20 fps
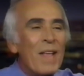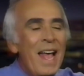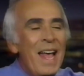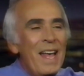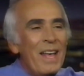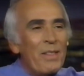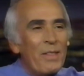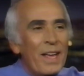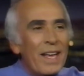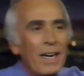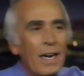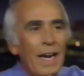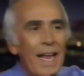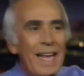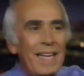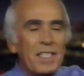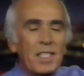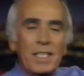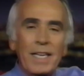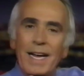Then
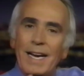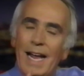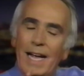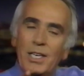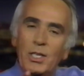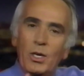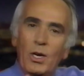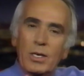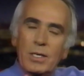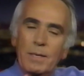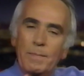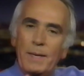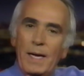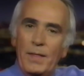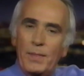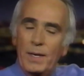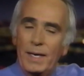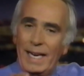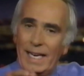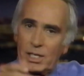last night I talked about
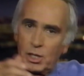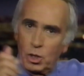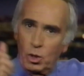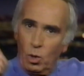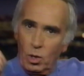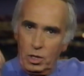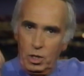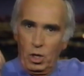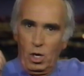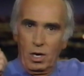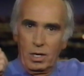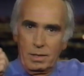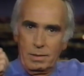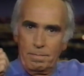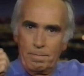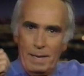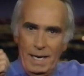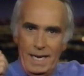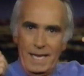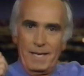the next door dog,
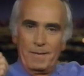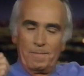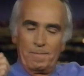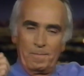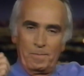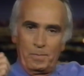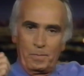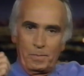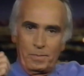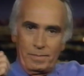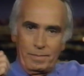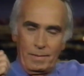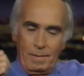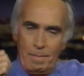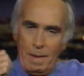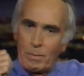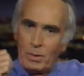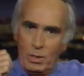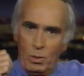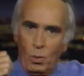Buddy.
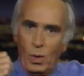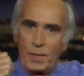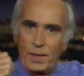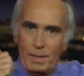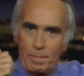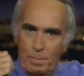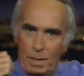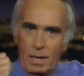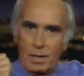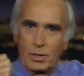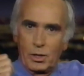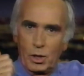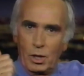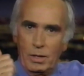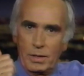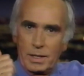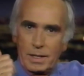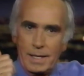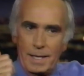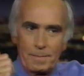Remember the one that barks all
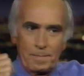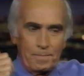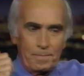the time?